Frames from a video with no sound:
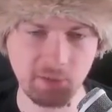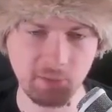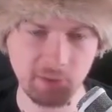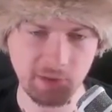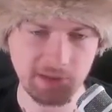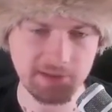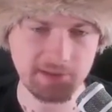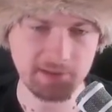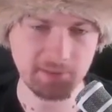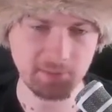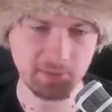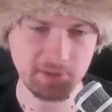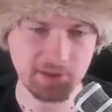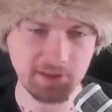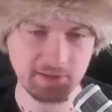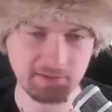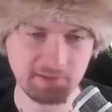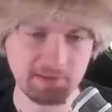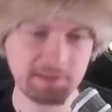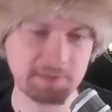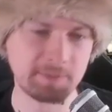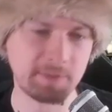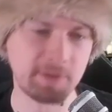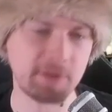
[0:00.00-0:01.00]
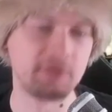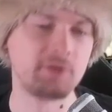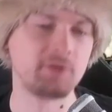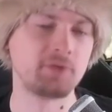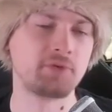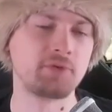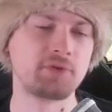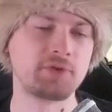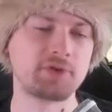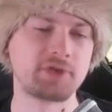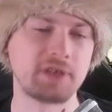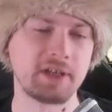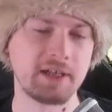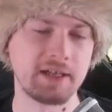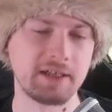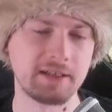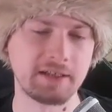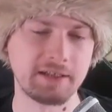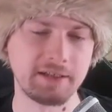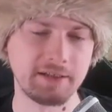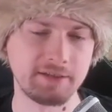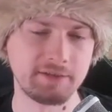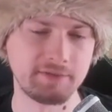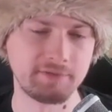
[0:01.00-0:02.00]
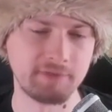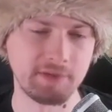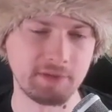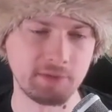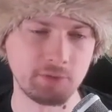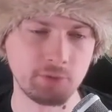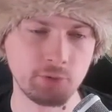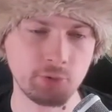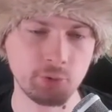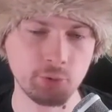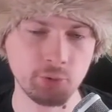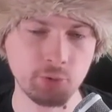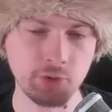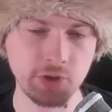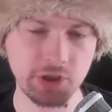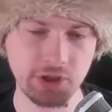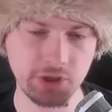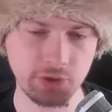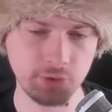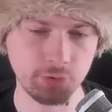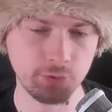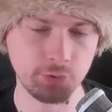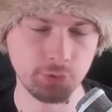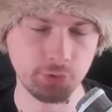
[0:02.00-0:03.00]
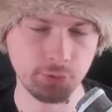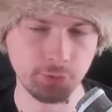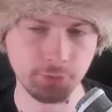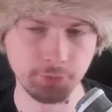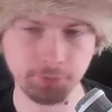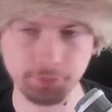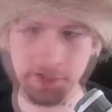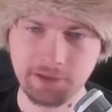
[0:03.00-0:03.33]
or in the meantime expanding to Tsang and then Guge and you.